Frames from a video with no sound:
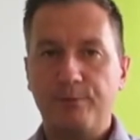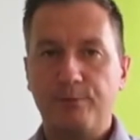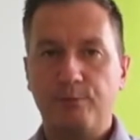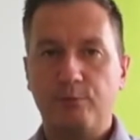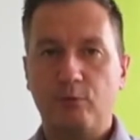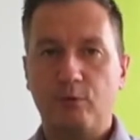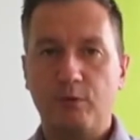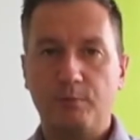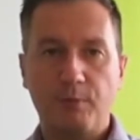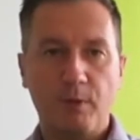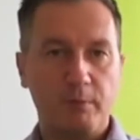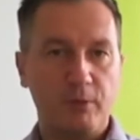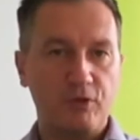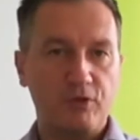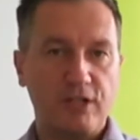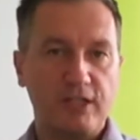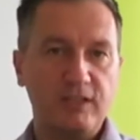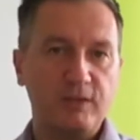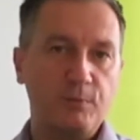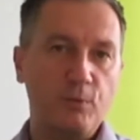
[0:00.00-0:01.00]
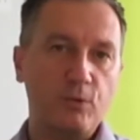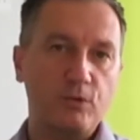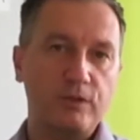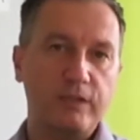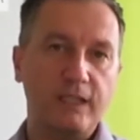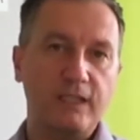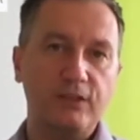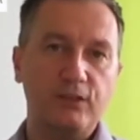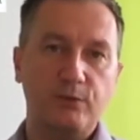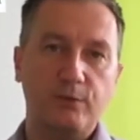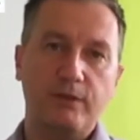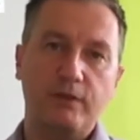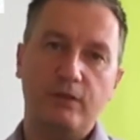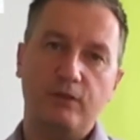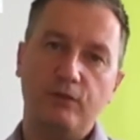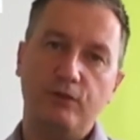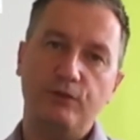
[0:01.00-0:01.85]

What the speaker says: what public transport's like, so whether you're